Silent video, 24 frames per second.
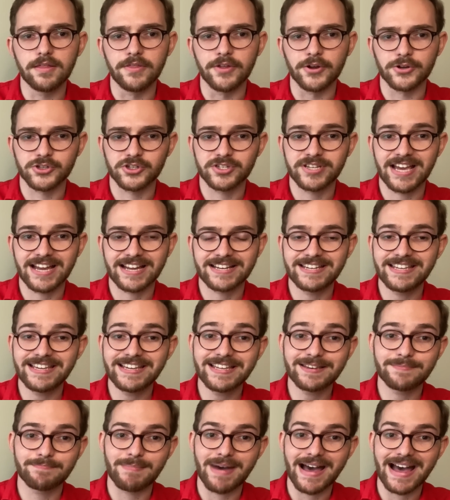There's a
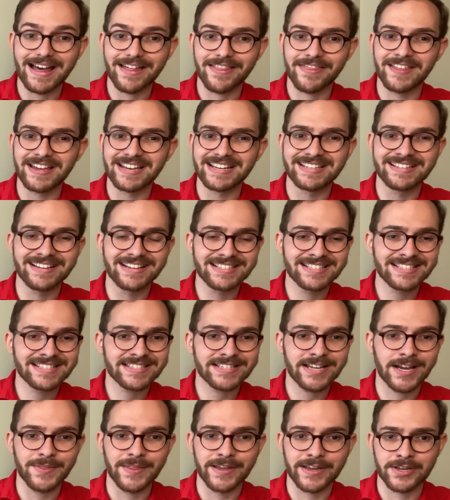technique in math that
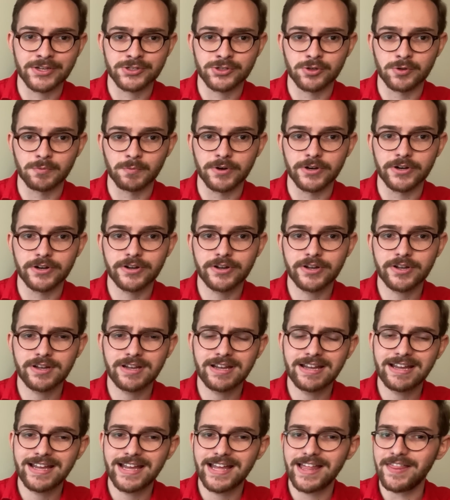doesn't sound like it should work.
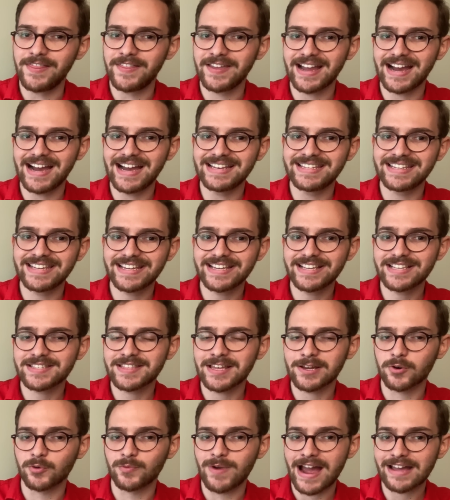The idea is
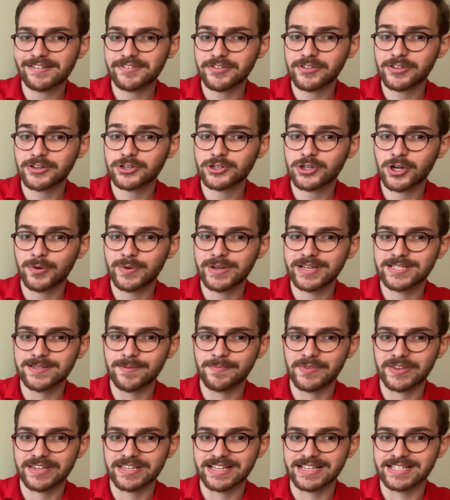that rather than showing
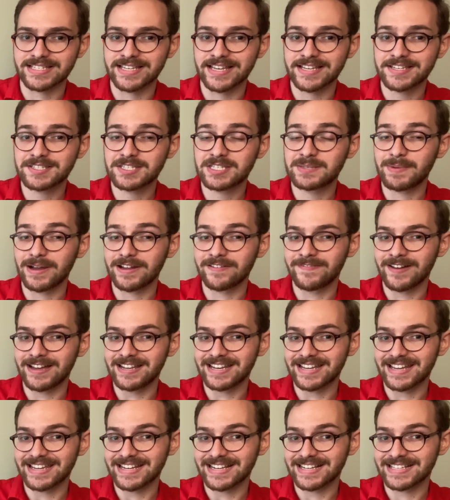something exists by
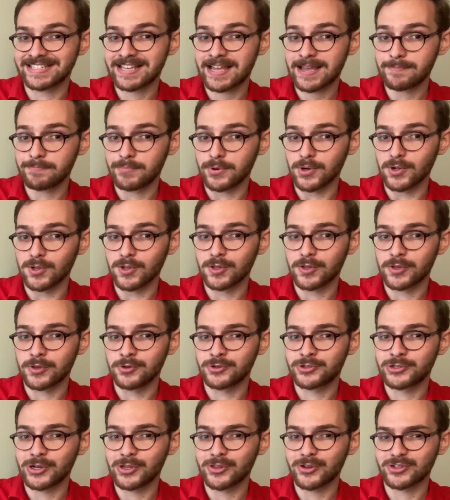finding an example,
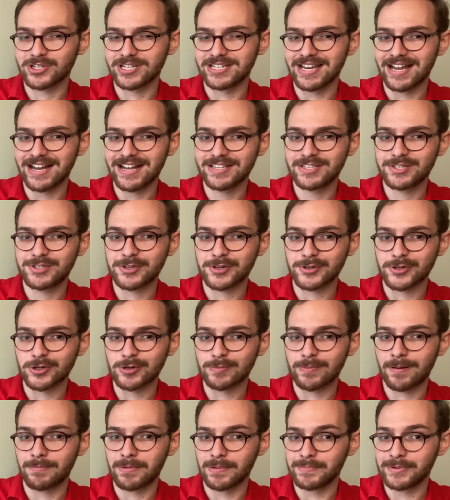you show there's a
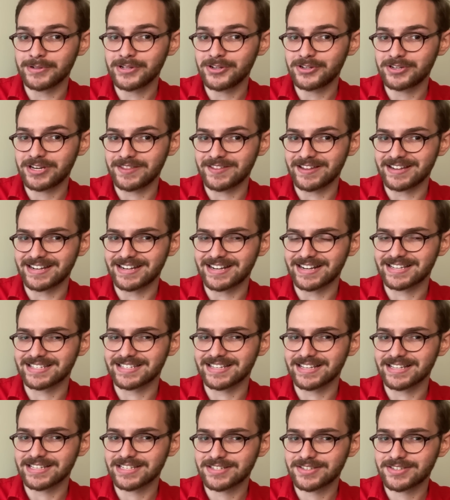non-zero probability that it
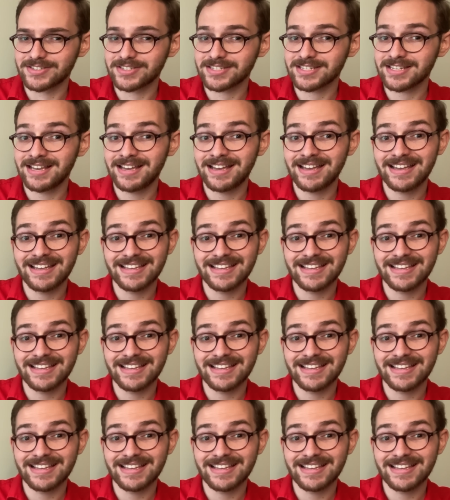exists.